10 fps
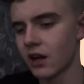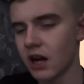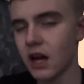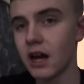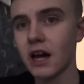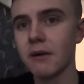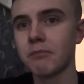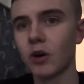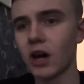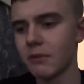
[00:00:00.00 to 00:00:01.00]

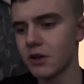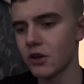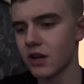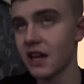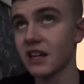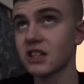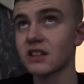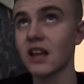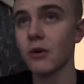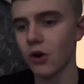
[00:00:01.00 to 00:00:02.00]
Bayern Munich,
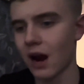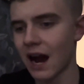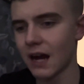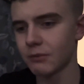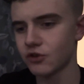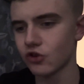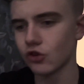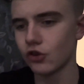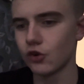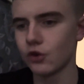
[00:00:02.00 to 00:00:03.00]
they were
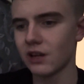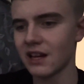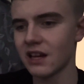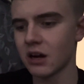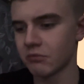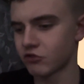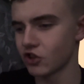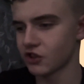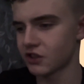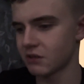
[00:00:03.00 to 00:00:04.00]
absolutely
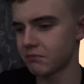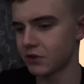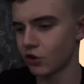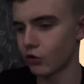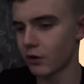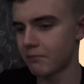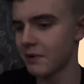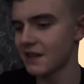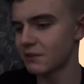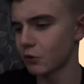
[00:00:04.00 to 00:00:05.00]
just pure
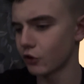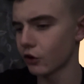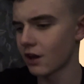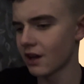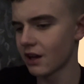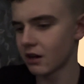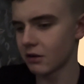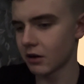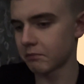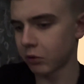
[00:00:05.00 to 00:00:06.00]
abysmal,
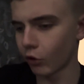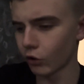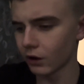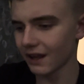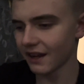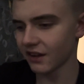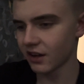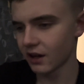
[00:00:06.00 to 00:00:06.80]
appalling.